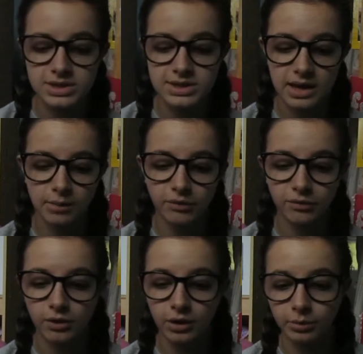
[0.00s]
to set my
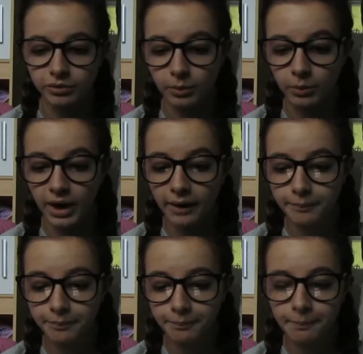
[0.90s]
phone up somewhere
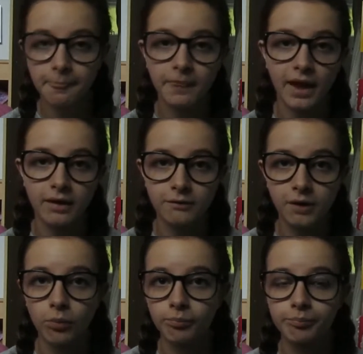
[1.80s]
and
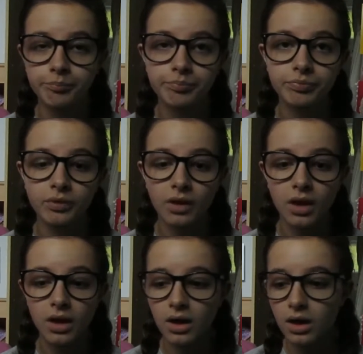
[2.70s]
film.
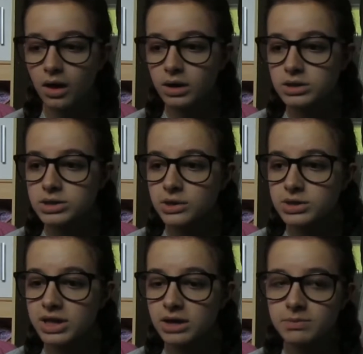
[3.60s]
So
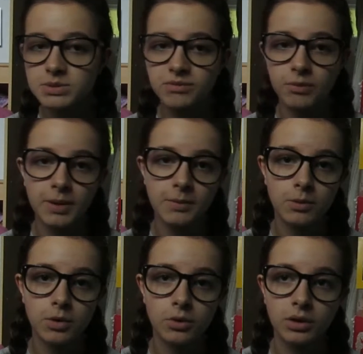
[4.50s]
tips for
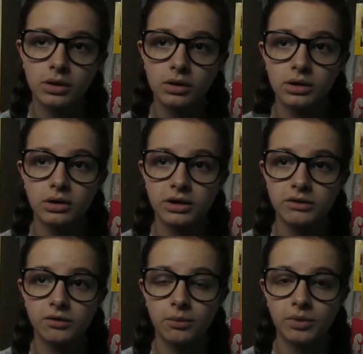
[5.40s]
people who are looking
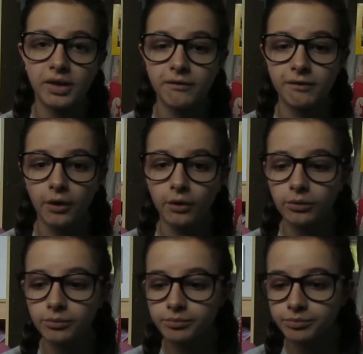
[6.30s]
to film with their
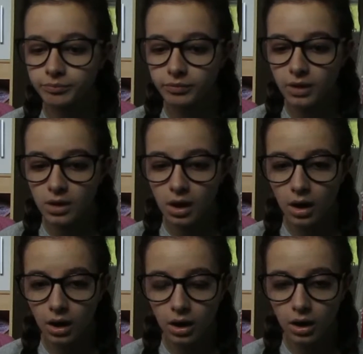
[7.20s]
phone.
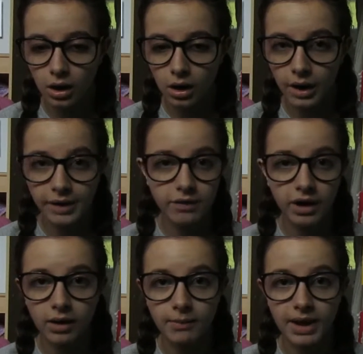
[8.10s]
I
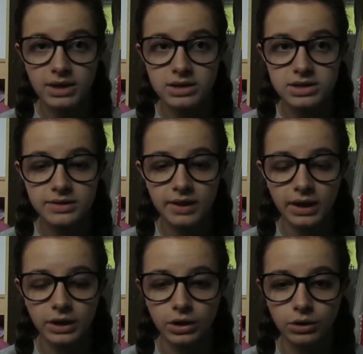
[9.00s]
recommend
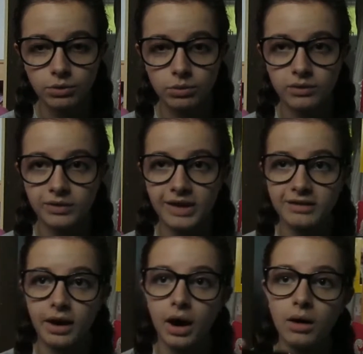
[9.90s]
that you
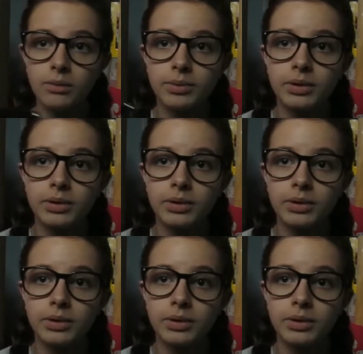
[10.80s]
set it up